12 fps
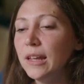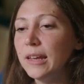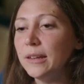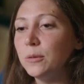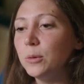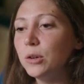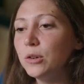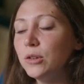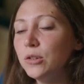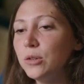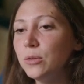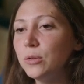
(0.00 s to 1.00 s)
And we're
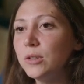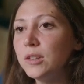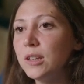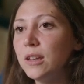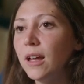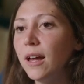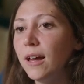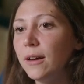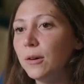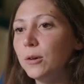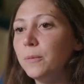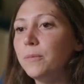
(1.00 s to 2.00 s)
going to see
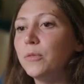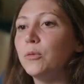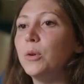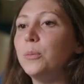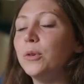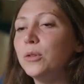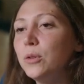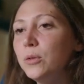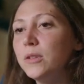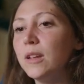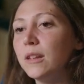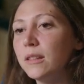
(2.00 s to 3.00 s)
how
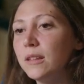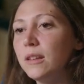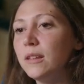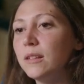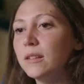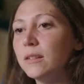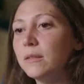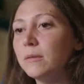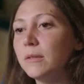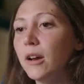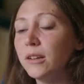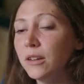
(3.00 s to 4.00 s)
reproducing these
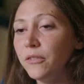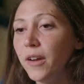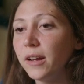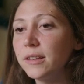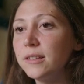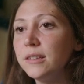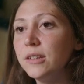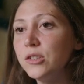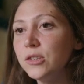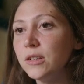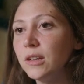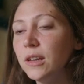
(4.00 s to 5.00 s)
artifacts
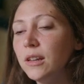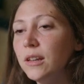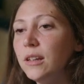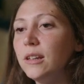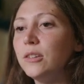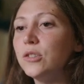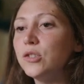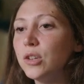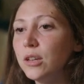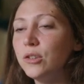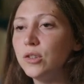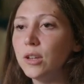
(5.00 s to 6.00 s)
digitally is
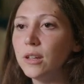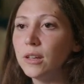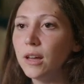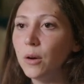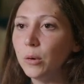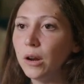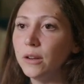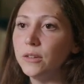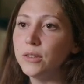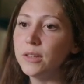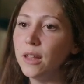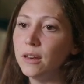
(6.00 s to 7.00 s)
changing our
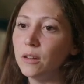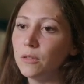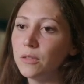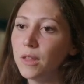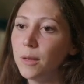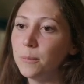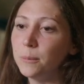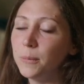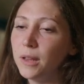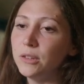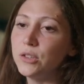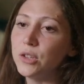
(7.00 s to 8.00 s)
understanding of them
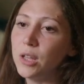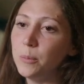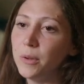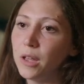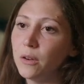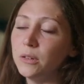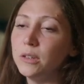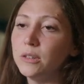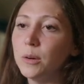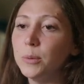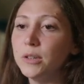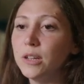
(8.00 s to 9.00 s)
and is shaping our
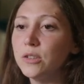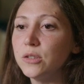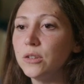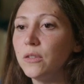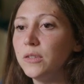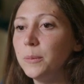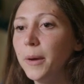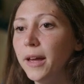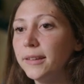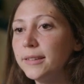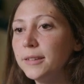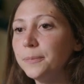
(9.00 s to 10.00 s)
interpretation of the
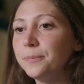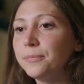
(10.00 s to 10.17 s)
past.